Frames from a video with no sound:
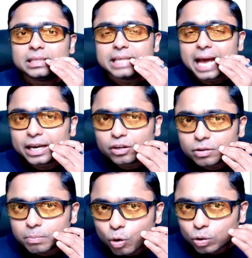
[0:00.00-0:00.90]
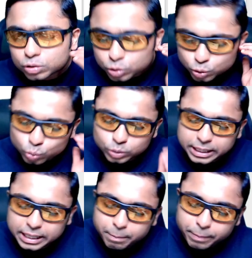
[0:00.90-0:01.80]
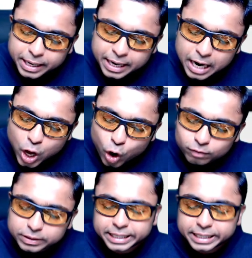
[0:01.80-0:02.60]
angle of the mouth to the pinna of the ear.